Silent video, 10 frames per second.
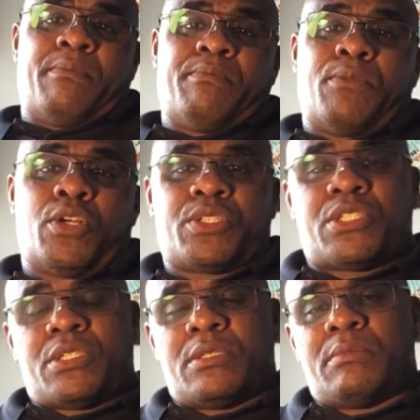
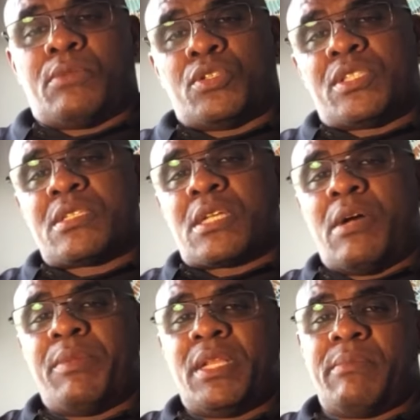Merch is
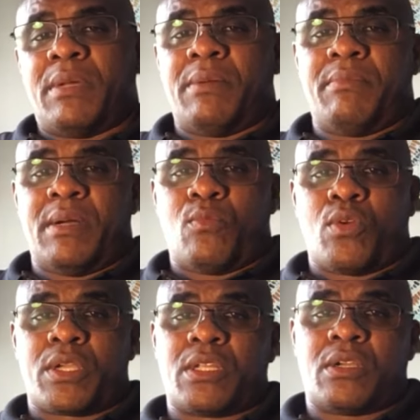coming. I'm
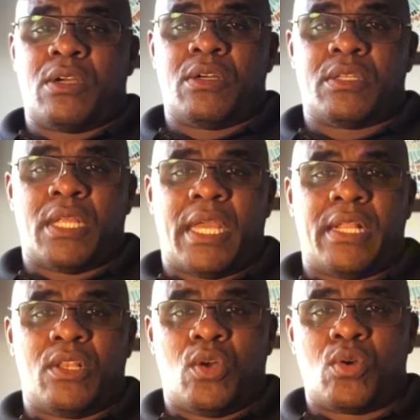working on a
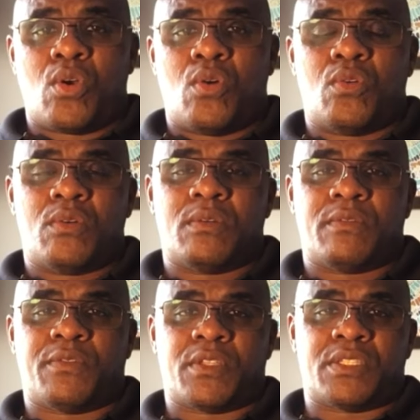logo
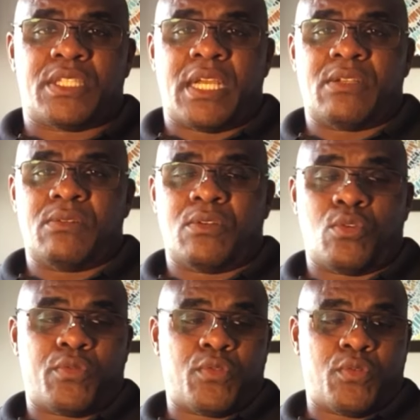for the channel,
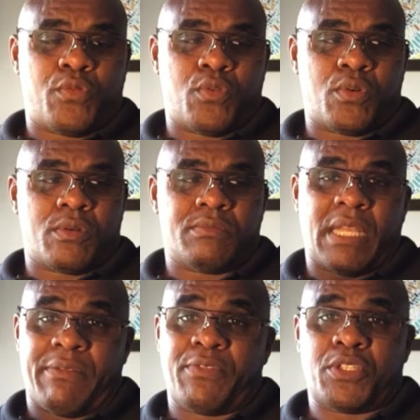or for
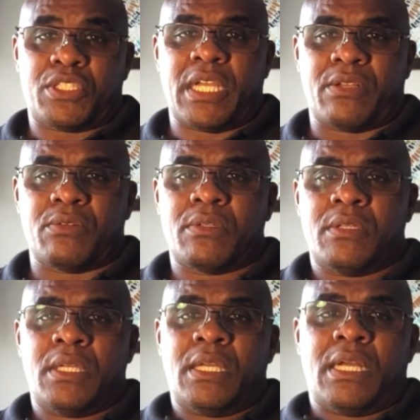the channel.
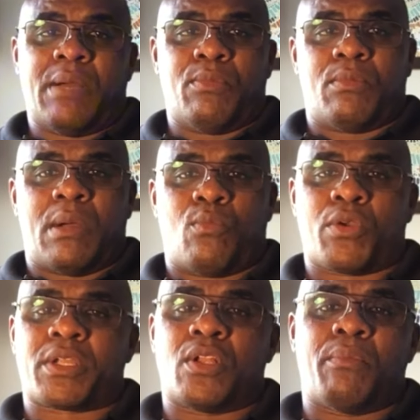I'm
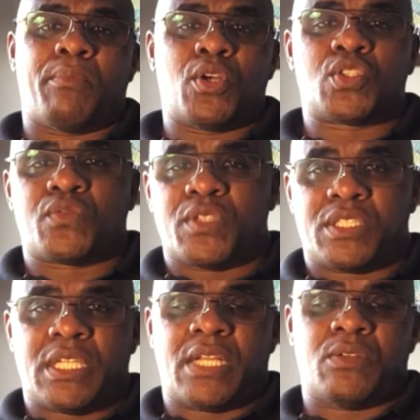working on merch for the
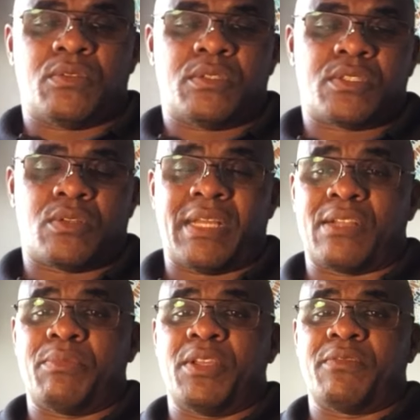channel, so
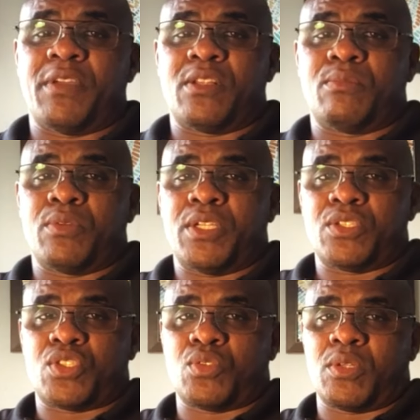that'll be available here
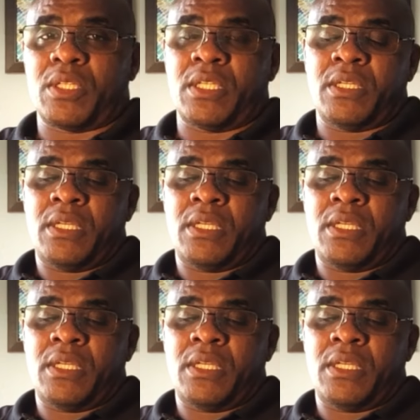shortly.